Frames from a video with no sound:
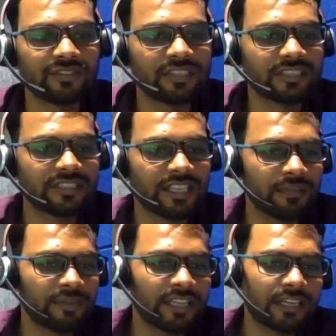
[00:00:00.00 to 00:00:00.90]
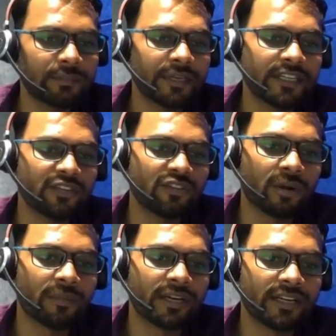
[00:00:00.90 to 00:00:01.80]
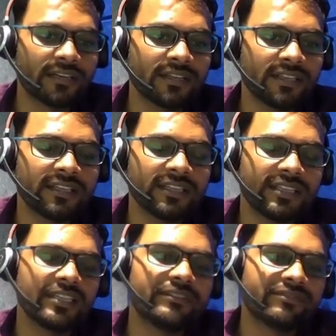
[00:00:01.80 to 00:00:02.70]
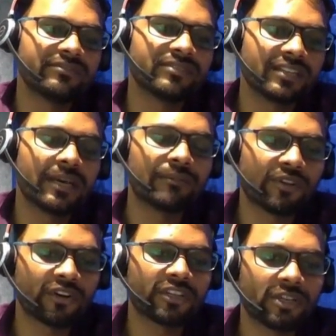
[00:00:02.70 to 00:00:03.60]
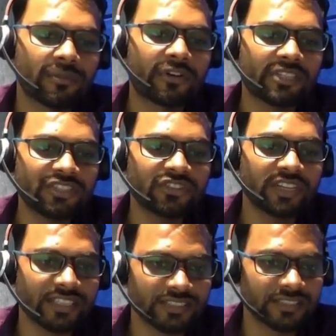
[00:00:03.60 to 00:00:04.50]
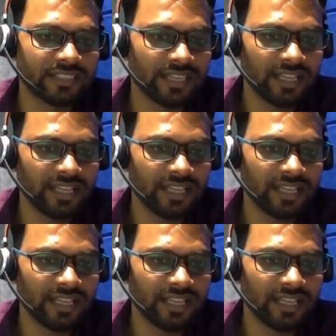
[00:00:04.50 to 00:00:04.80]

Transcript: So this is nothing but a repetitive operator if I'm talking about the strings.